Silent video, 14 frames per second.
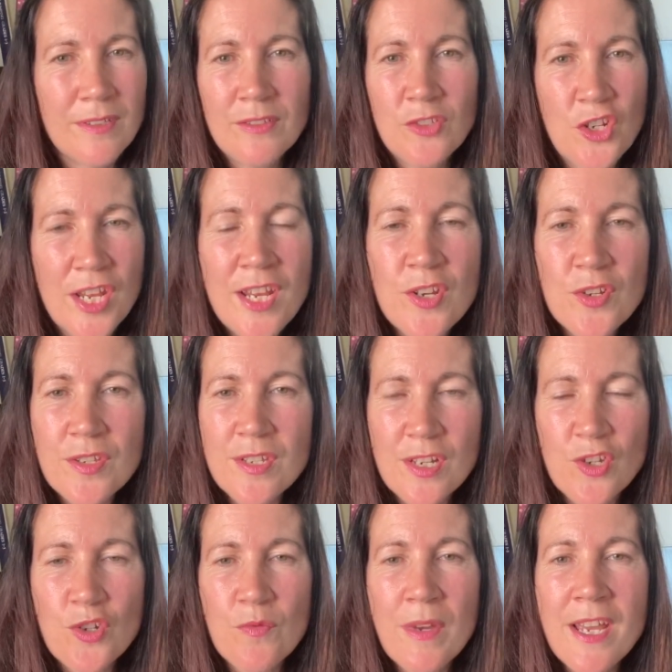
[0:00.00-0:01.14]
change the
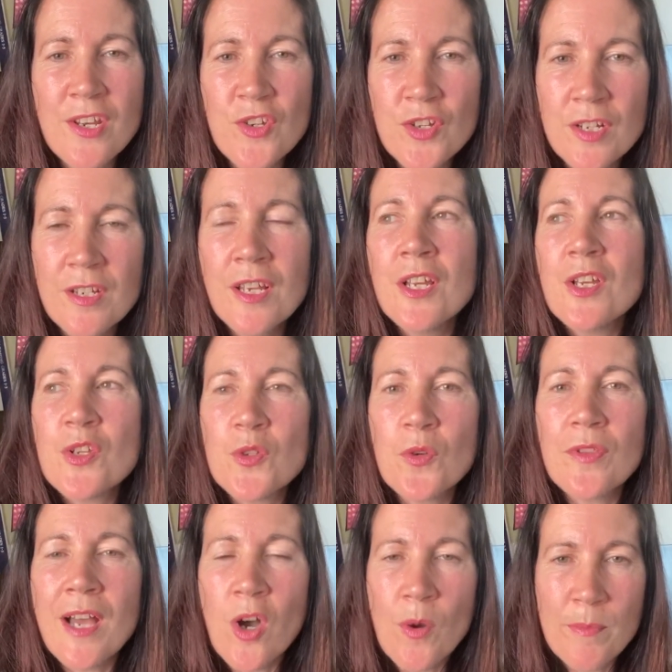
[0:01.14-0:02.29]
situation so
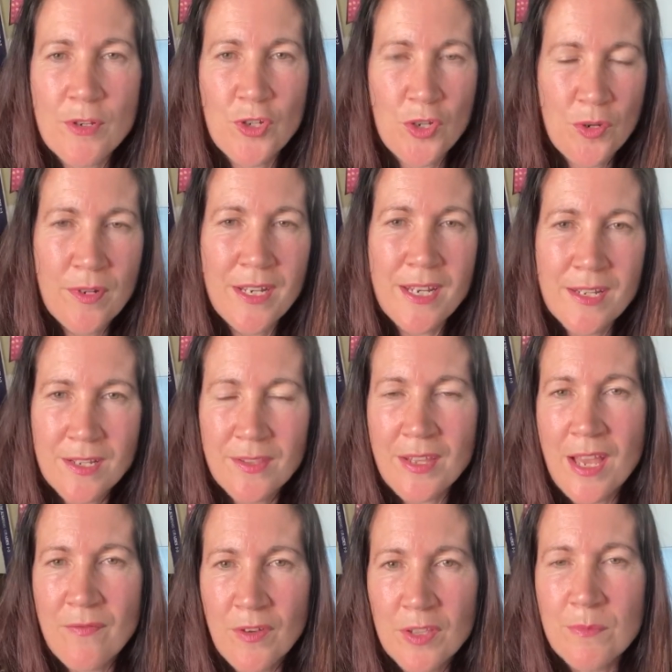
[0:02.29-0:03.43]
that opportunity isn't
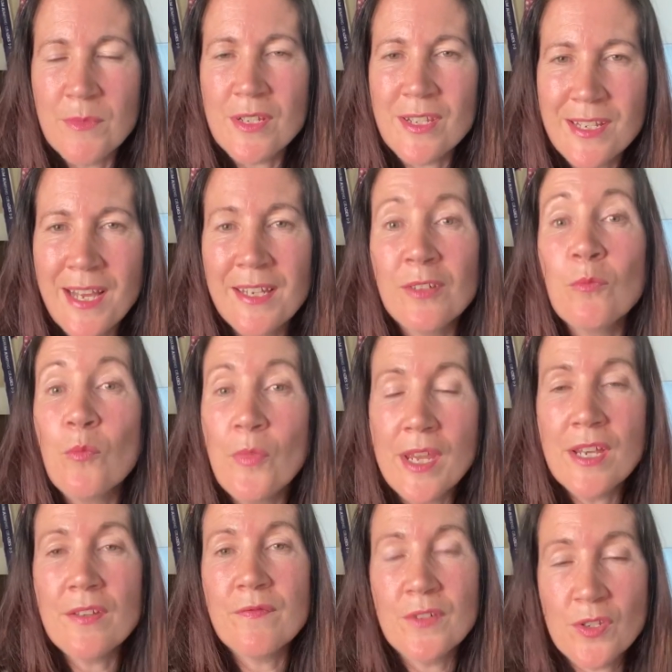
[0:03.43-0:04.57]
there for them to stand and
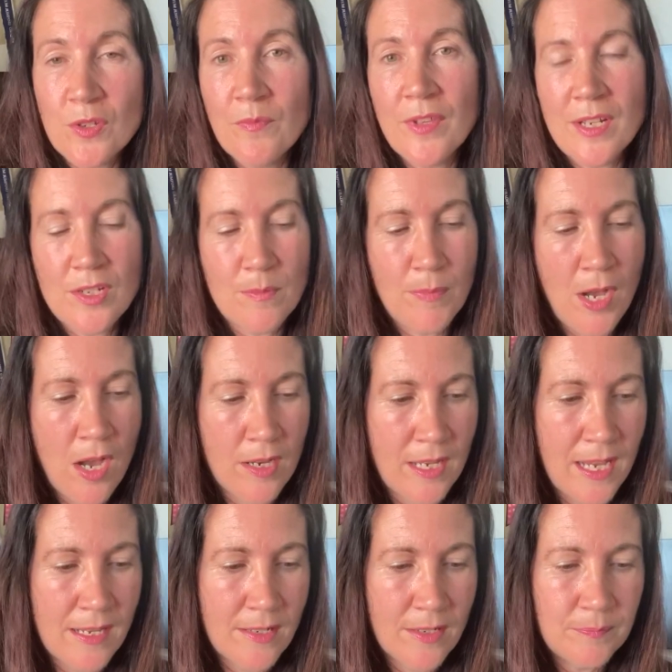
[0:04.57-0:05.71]
wait for something to bark
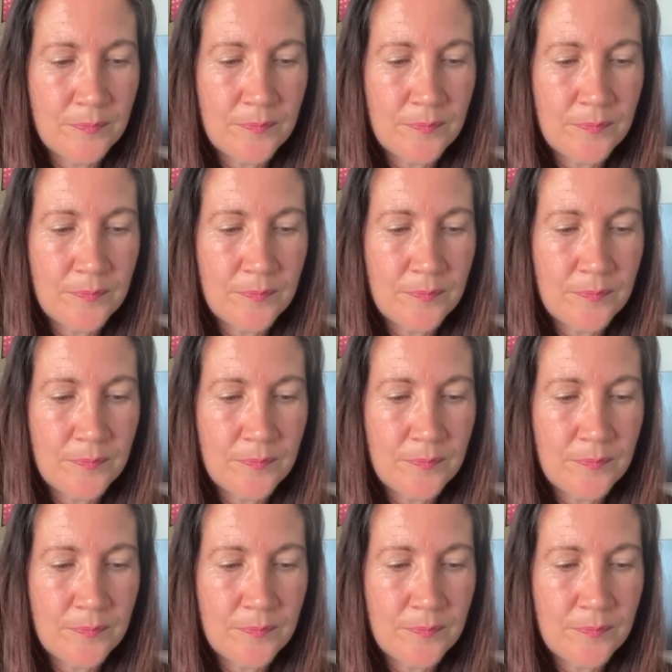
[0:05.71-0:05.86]
at.